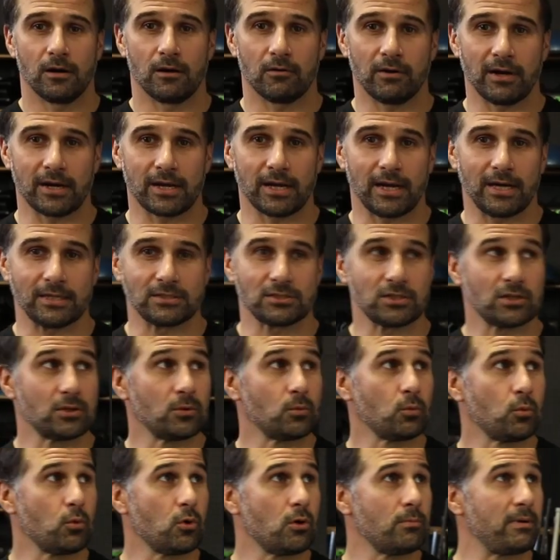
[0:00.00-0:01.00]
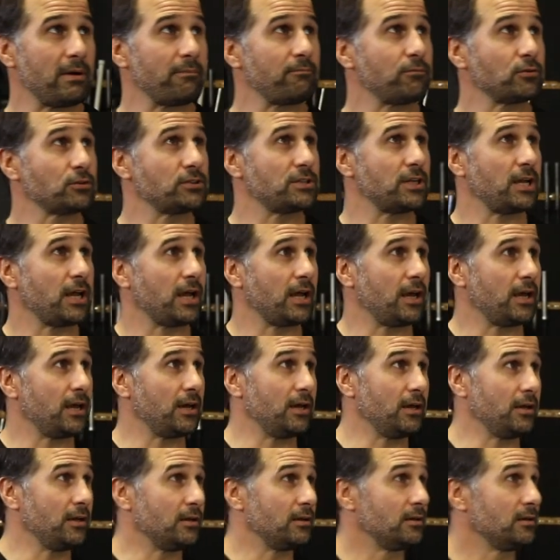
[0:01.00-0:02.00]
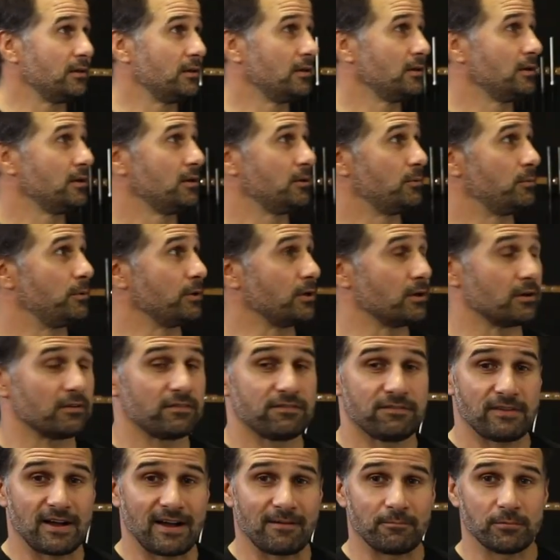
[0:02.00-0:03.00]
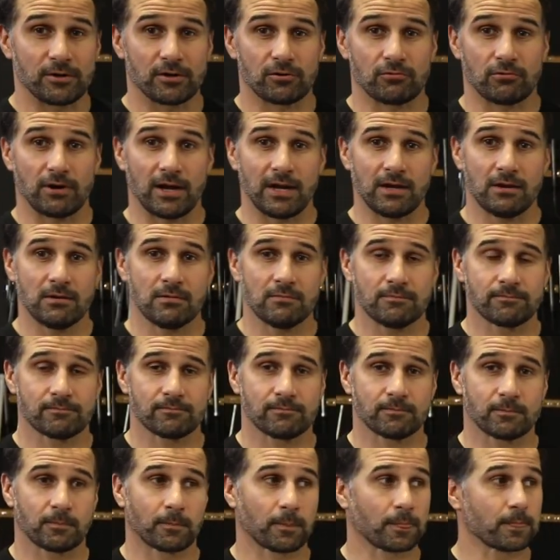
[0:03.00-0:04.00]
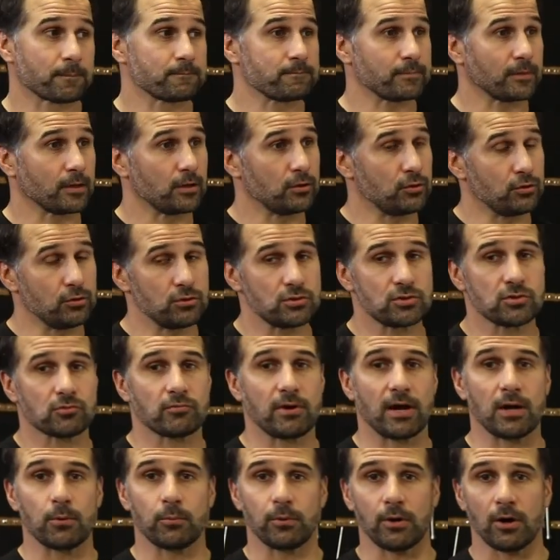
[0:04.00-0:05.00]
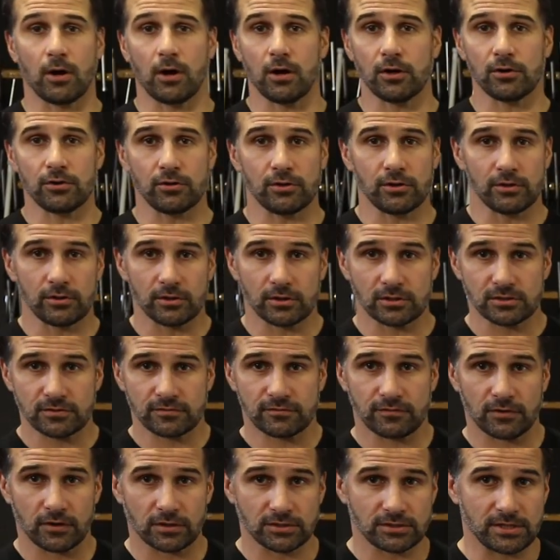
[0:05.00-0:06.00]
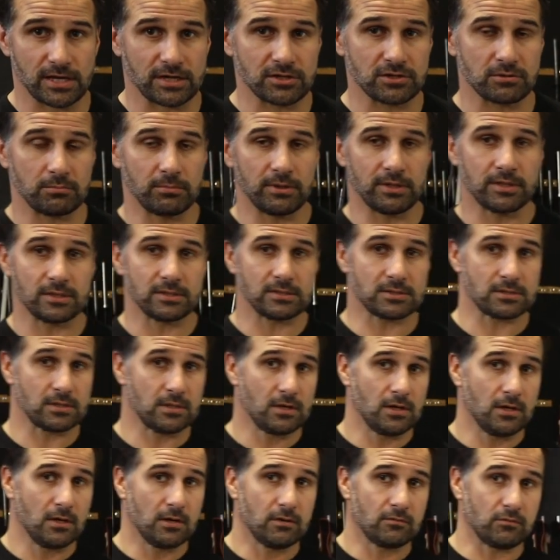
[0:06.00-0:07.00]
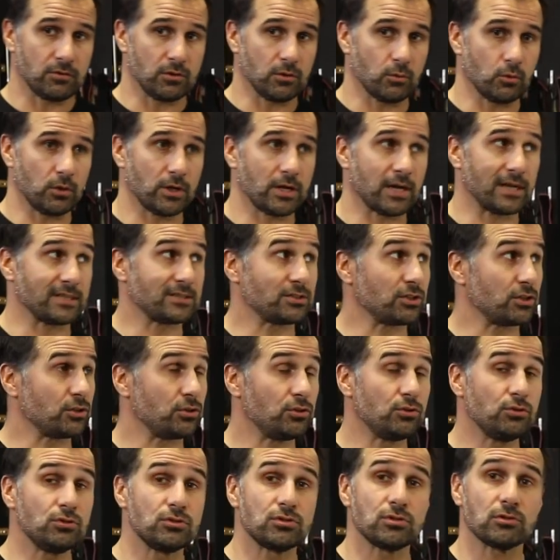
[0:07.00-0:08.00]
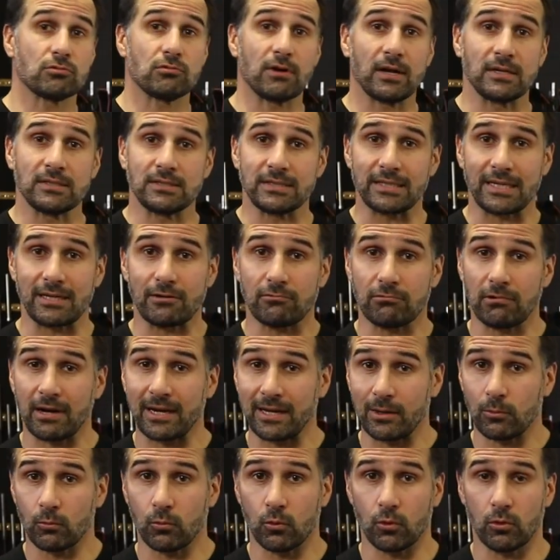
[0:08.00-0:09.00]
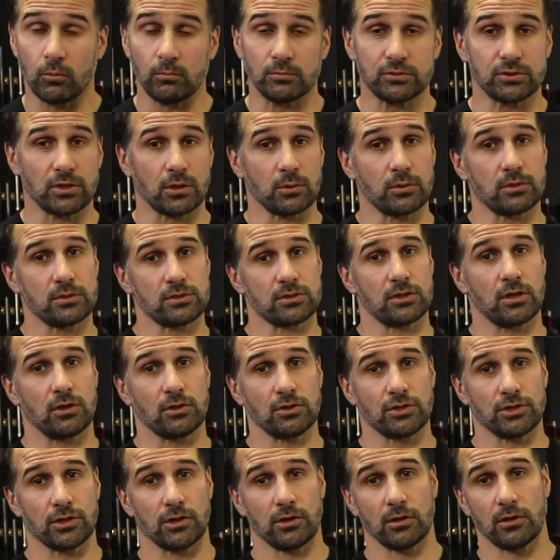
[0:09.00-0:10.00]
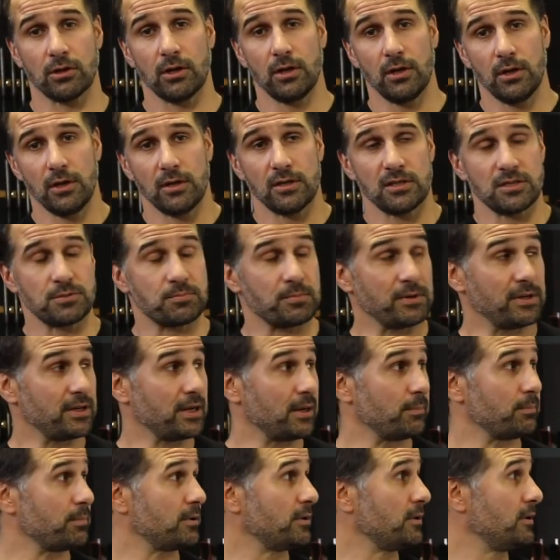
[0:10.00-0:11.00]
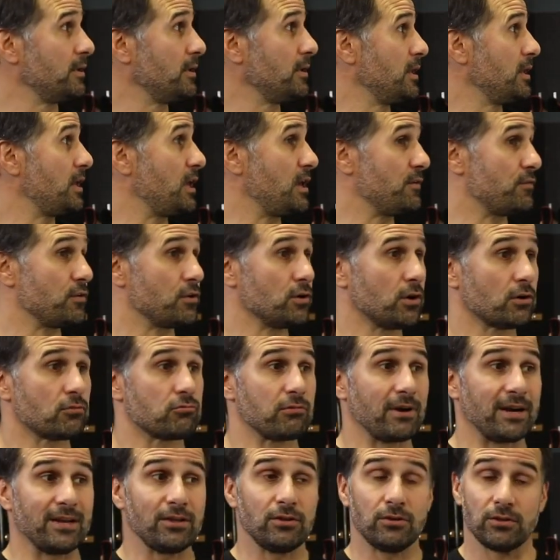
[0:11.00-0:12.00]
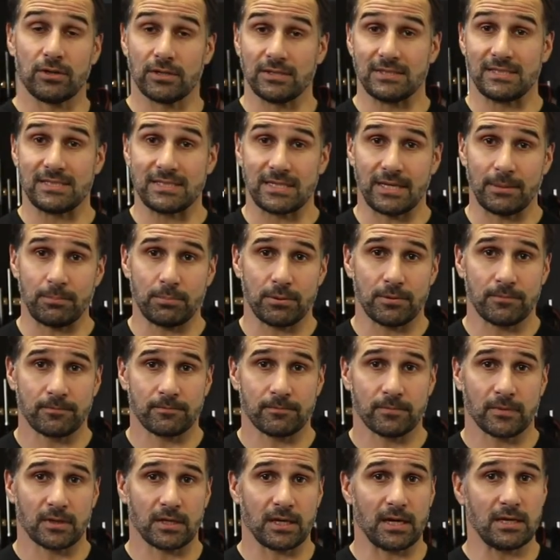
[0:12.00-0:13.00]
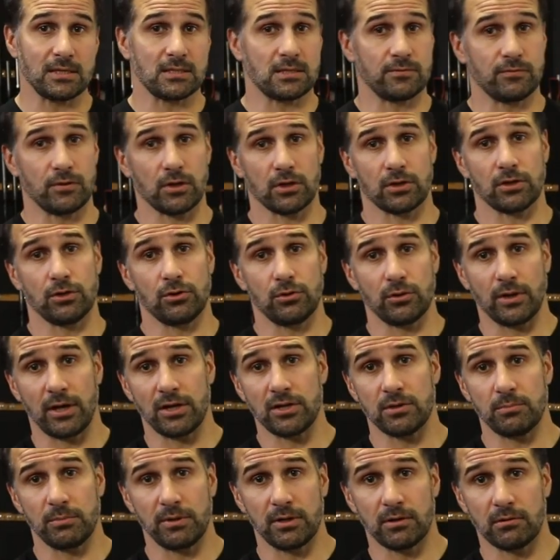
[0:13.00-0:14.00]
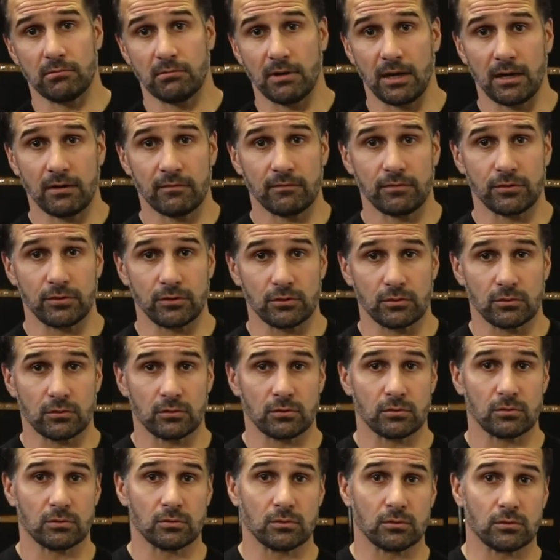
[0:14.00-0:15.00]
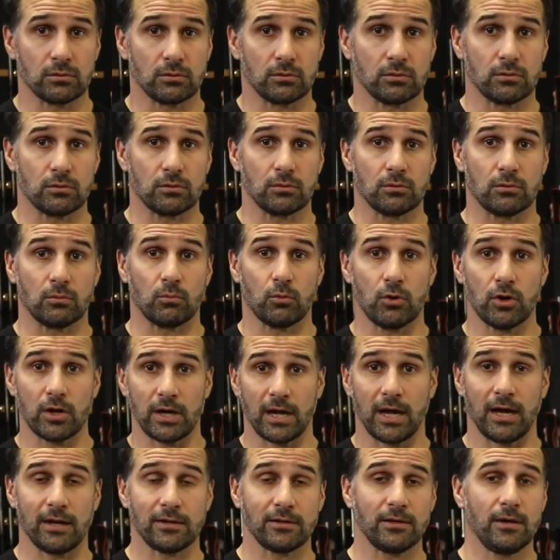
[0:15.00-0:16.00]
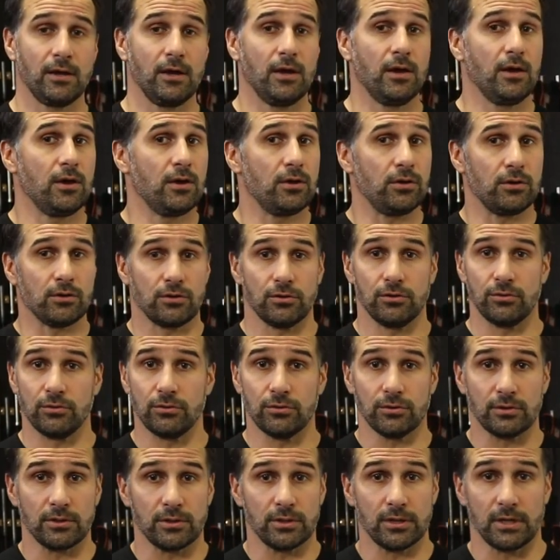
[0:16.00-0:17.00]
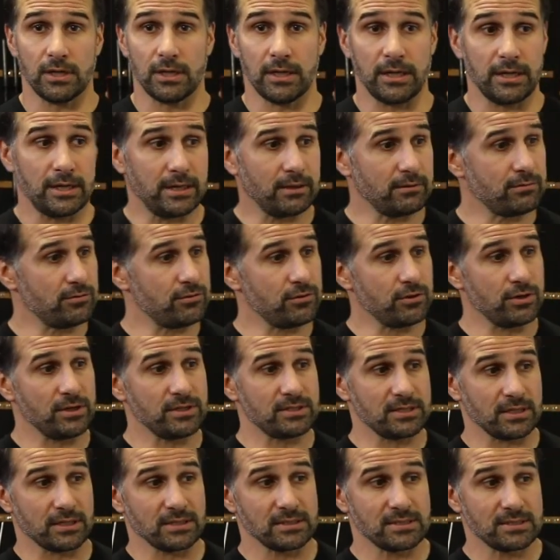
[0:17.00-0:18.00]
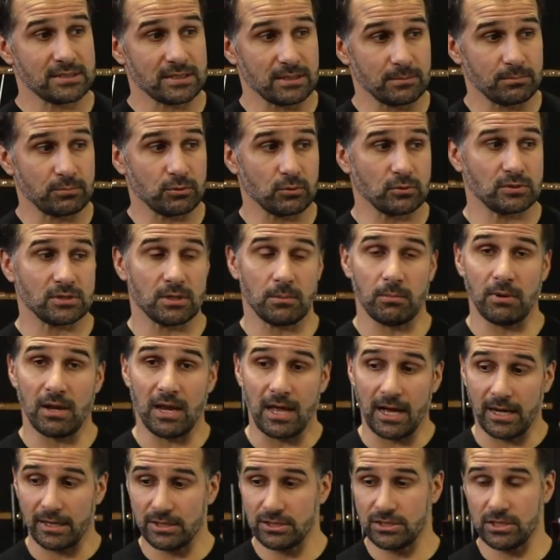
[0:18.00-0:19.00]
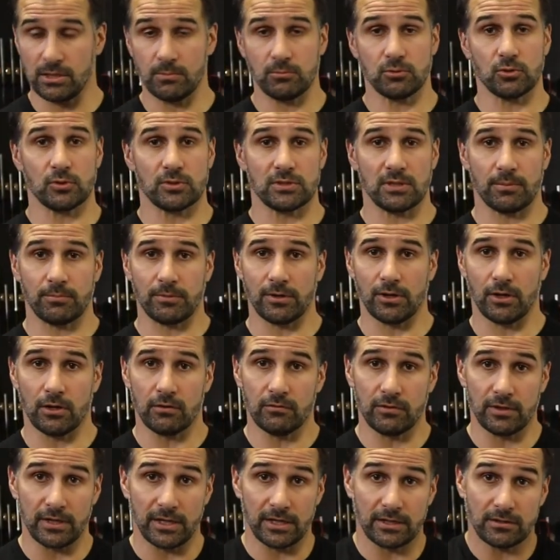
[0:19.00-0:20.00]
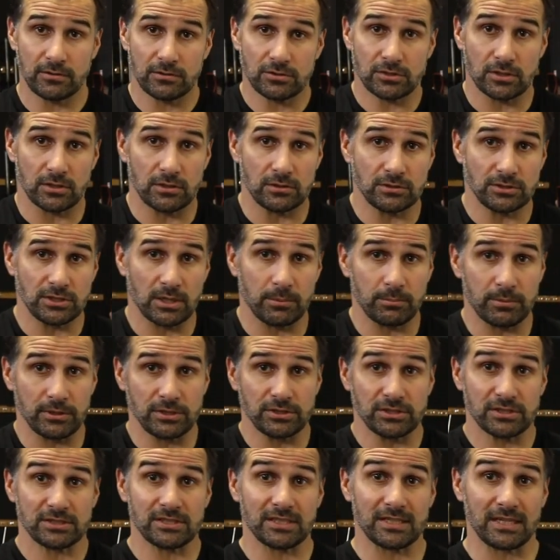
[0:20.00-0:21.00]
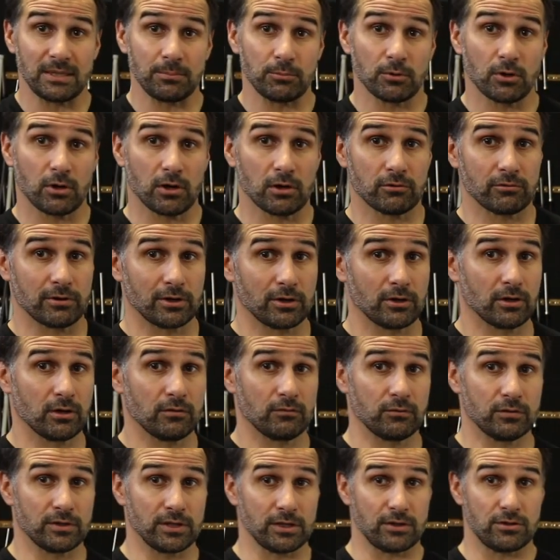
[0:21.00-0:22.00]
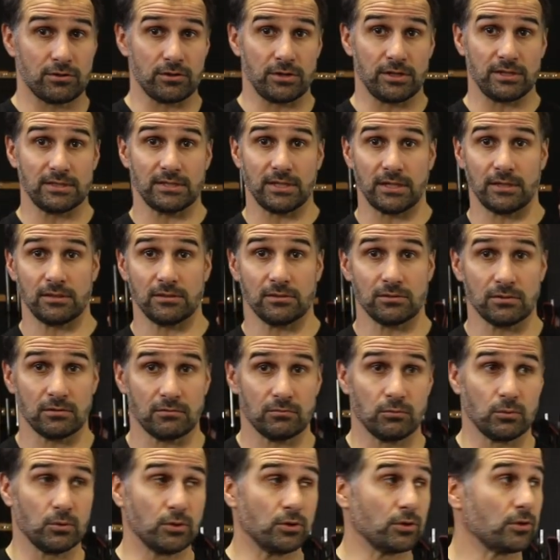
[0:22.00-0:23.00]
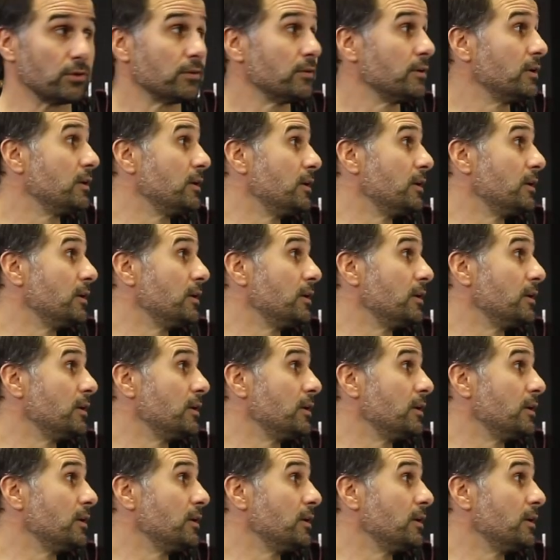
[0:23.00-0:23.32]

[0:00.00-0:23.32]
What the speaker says: All right, guys, so the warm-up for today, we've got a 5-minute run. Use the run. We are doing those fast 100 meters for the workout, so use the run to get running warm. Start with a slow jog, speed up. If you're not running, you can skip. Okay, so if you're not going to do a 100-meter run for your workout, you can do a 30-second skip or some line jumps or something over that. So jumping just to keep your heart rate going for that 30 seconds of work.